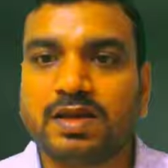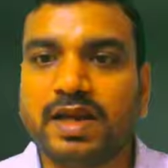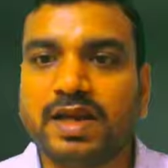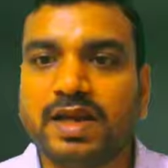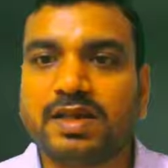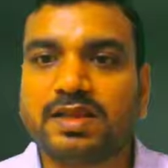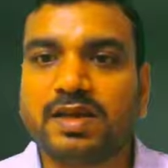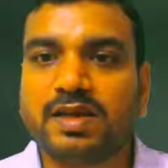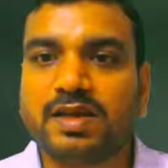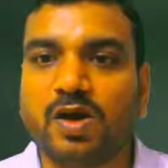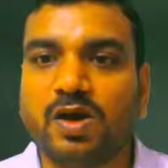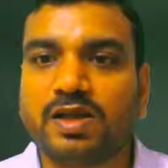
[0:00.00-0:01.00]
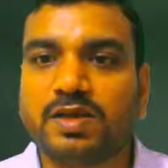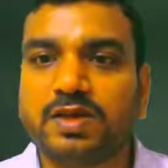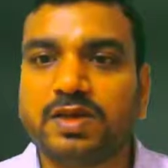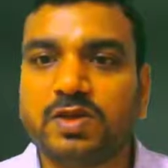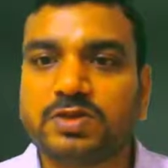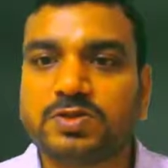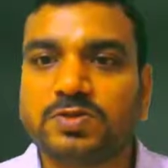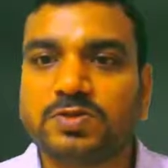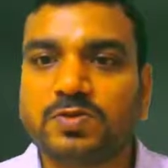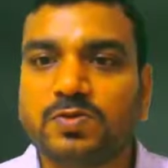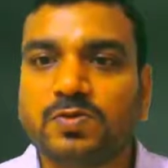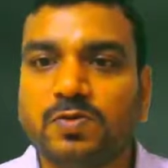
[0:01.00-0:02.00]
greater than or equal
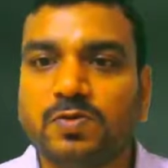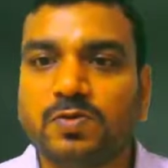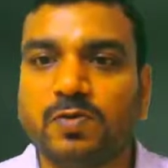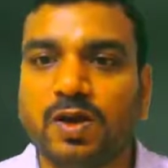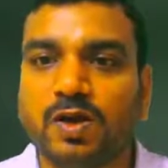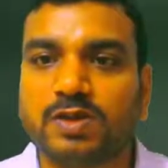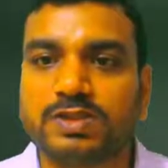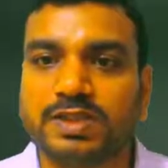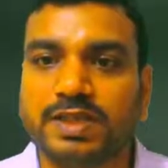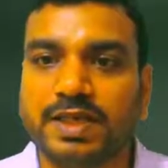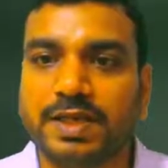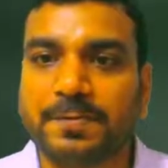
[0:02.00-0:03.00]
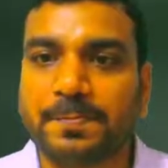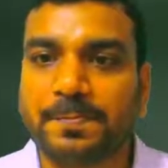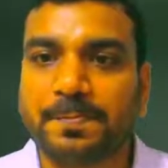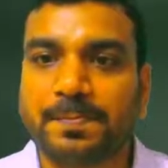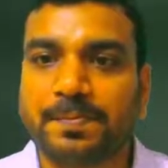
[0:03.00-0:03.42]
to velocity.